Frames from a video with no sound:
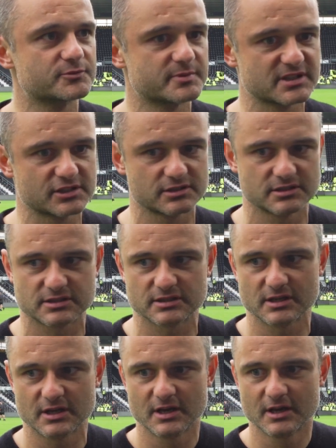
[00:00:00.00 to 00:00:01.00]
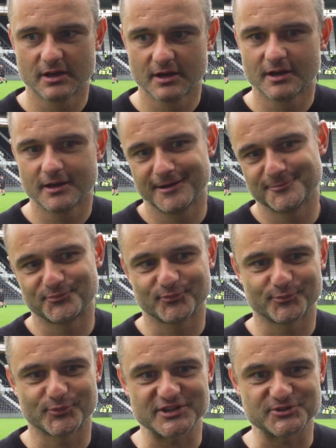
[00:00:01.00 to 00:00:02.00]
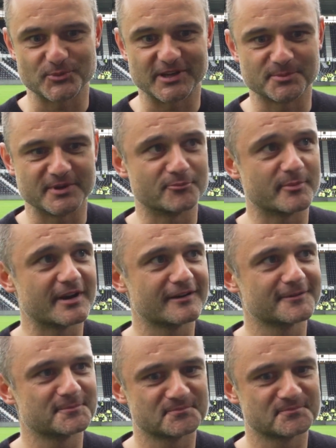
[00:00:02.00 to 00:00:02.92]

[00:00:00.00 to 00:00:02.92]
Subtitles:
positions. Pressing, we can be even better.